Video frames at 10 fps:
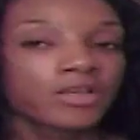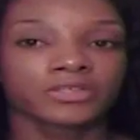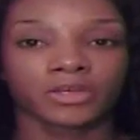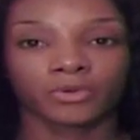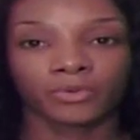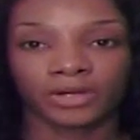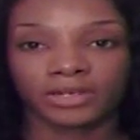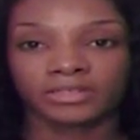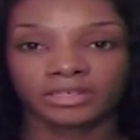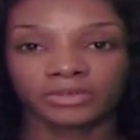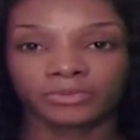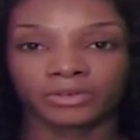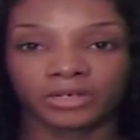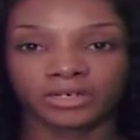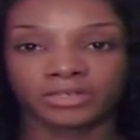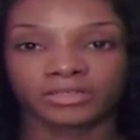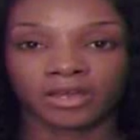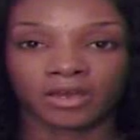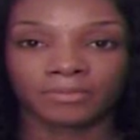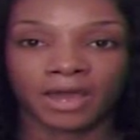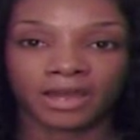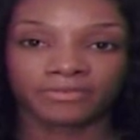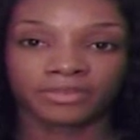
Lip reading: So what I did was, out